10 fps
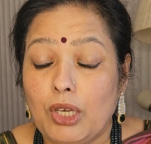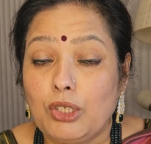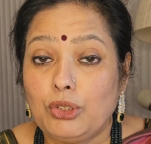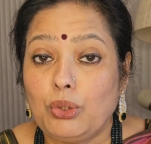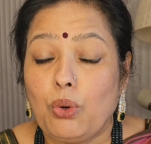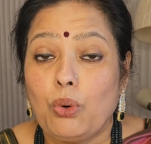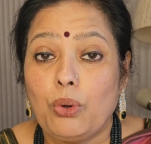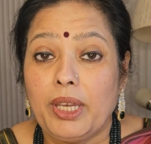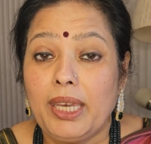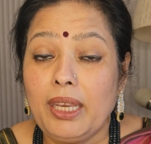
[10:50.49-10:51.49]

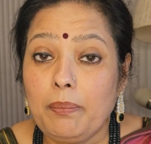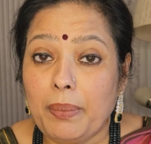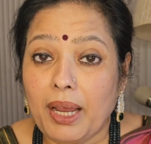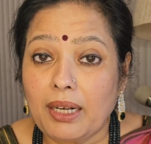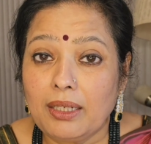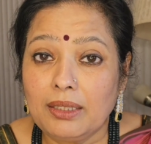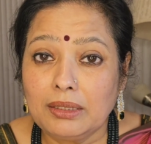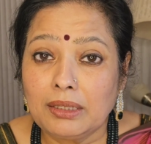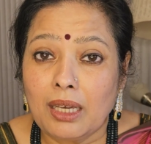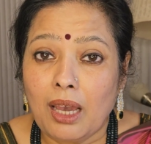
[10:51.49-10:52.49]
So, in practice,